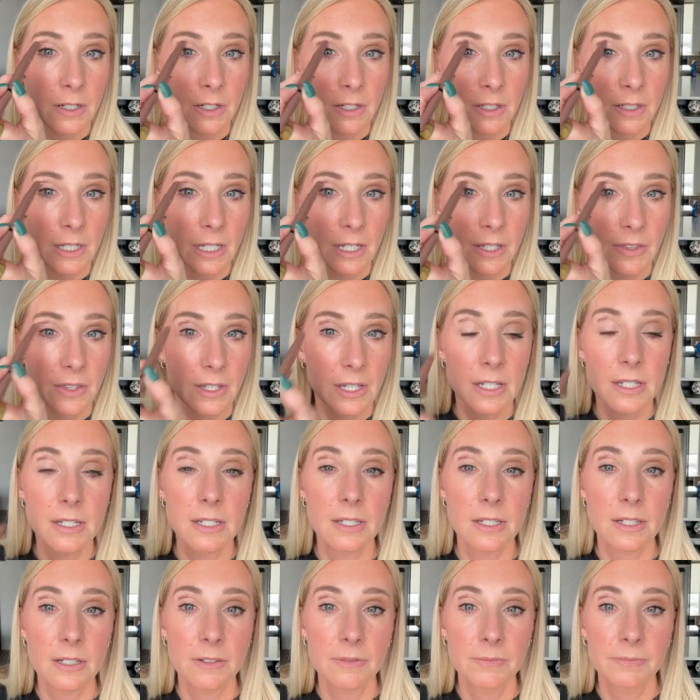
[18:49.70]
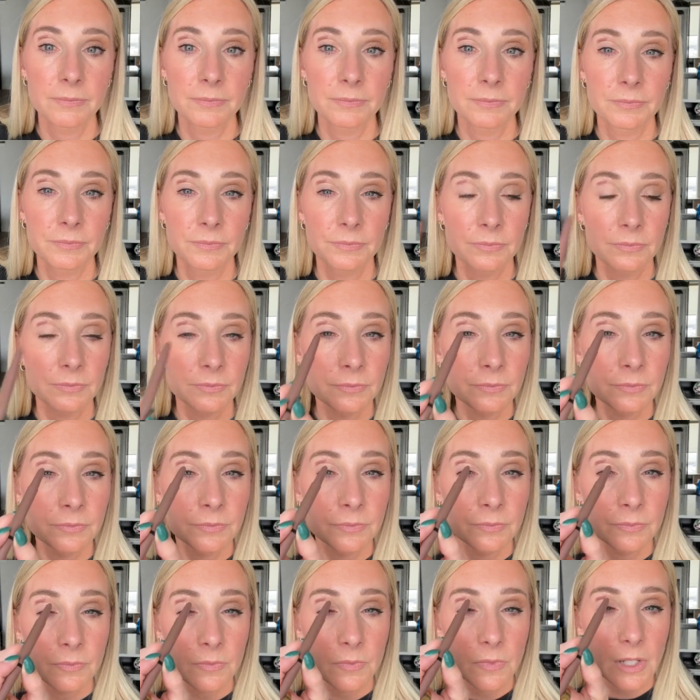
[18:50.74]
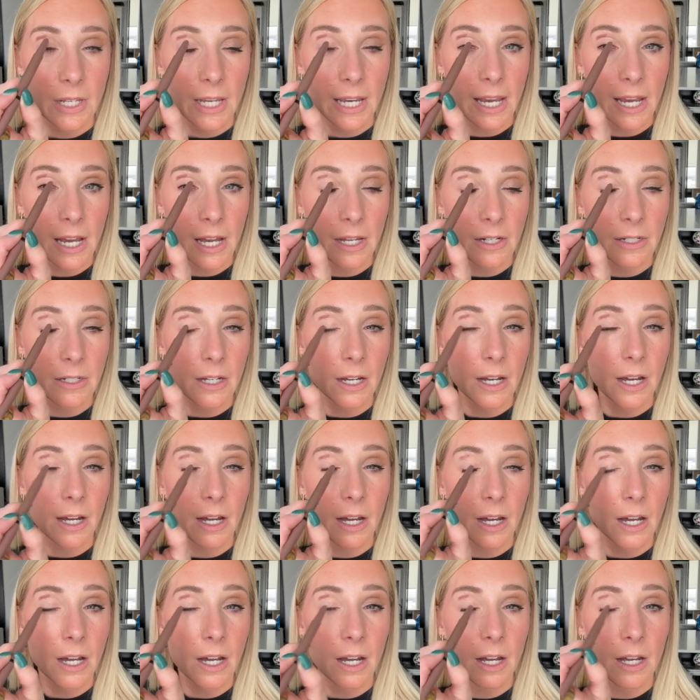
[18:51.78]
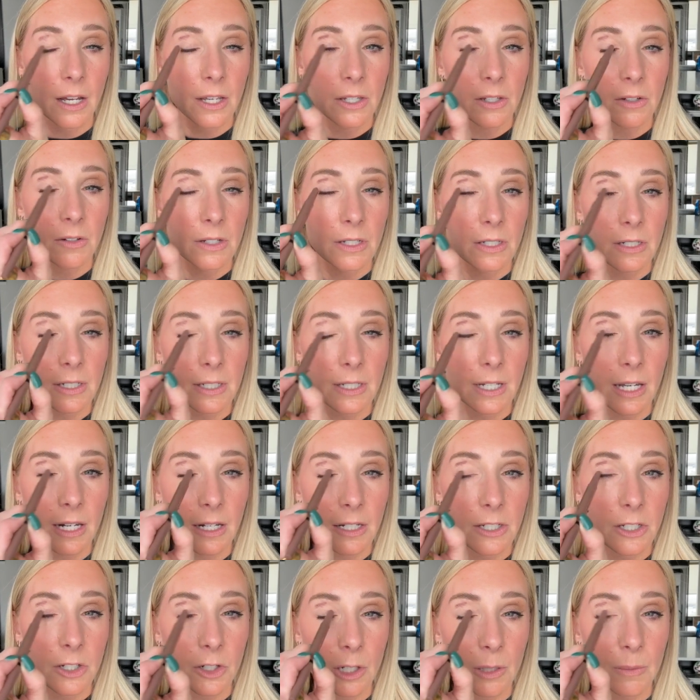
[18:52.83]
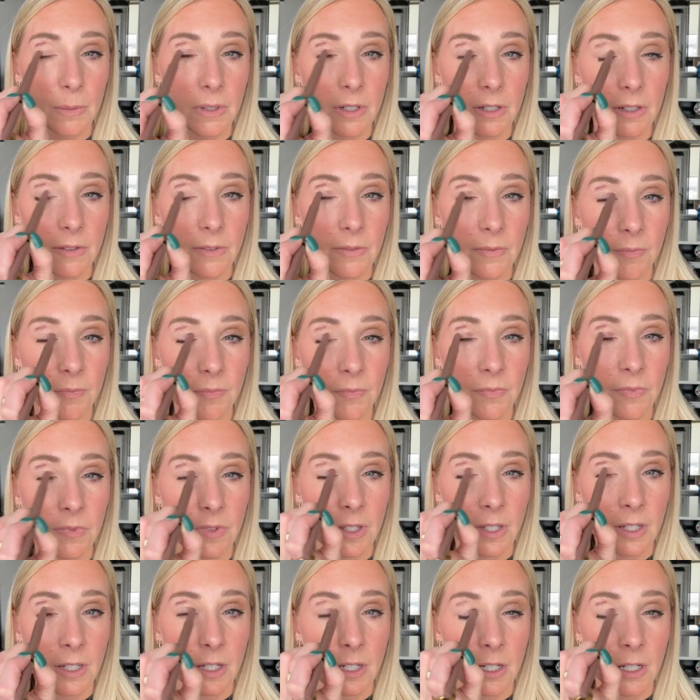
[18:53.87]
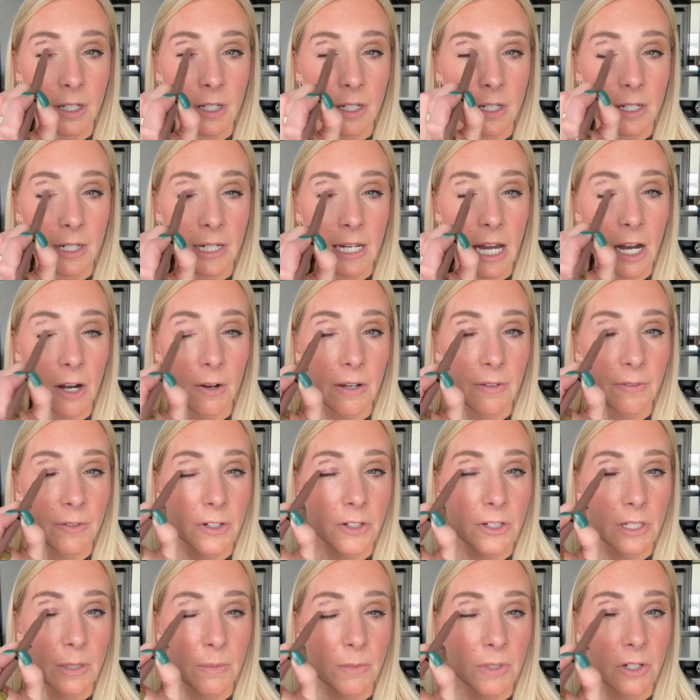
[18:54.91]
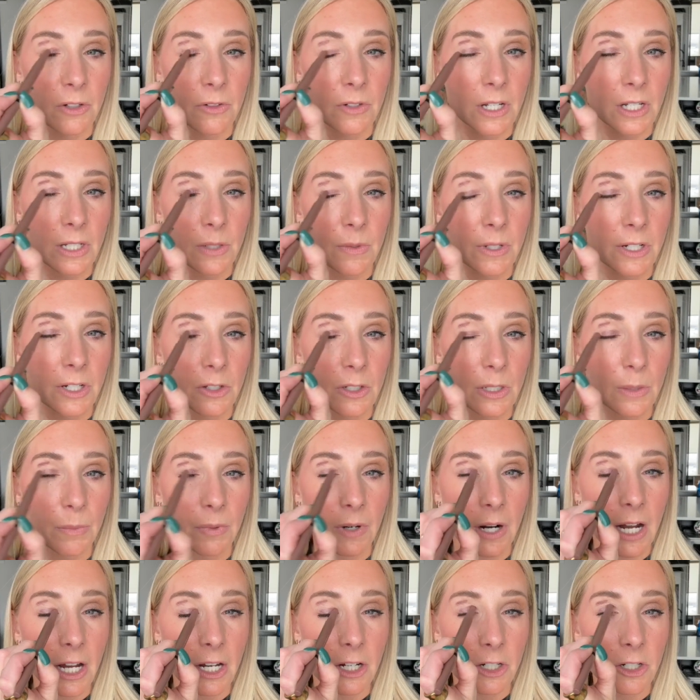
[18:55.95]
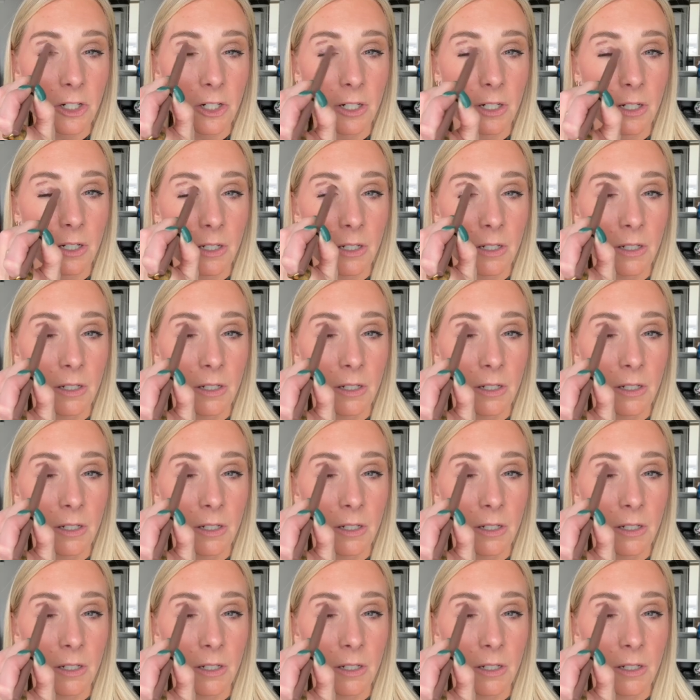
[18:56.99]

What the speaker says: just like this. And you can just kind of scribble. Now, if you're someone who doesn't want to use a brush,